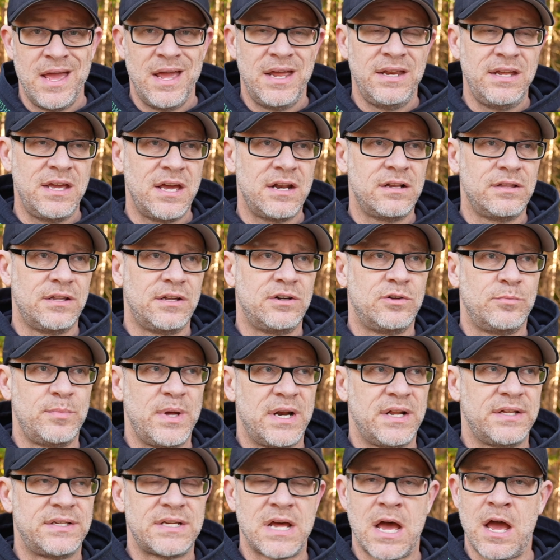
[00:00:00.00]
and get a little
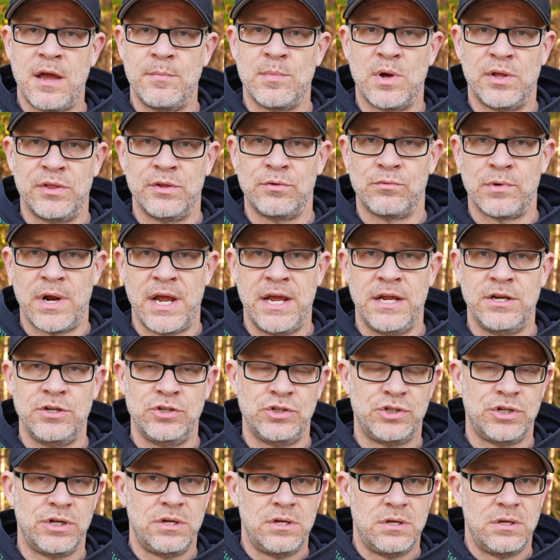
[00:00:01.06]
bit of time on the
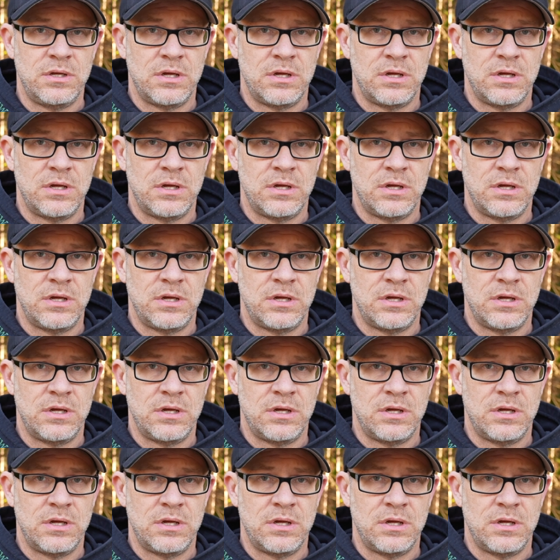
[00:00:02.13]
range